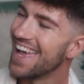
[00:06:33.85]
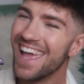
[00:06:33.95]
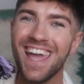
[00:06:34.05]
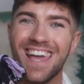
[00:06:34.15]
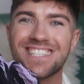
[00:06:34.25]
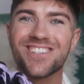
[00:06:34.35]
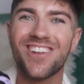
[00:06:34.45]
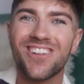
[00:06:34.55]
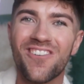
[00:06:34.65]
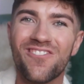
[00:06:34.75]
It's got
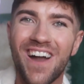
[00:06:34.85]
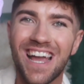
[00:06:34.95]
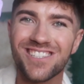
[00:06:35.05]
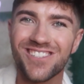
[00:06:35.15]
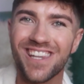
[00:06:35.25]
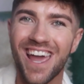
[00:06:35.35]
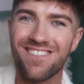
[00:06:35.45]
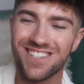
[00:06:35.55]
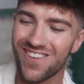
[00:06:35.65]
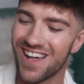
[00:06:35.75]
little bangs on
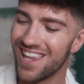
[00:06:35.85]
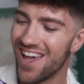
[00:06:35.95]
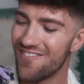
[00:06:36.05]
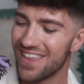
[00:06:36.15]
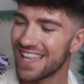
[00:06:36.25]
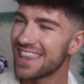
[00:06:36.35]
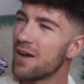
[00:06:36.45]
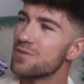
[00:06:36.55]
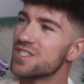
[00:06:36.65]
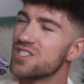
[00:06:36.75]
there as well. I think
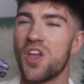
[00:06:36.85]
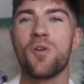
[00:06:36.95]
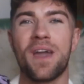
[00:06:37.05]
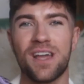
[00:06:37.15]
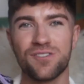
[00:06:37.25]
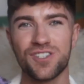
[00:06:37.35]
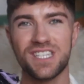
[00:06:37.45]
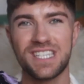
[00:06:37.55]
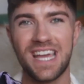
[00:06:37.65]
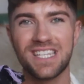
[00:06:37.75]
that was £2, she
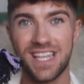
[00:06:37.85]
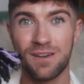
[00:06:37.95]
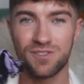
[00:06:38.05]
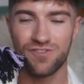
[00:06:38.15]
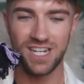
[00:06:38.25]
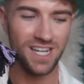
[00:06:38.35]
said. That was really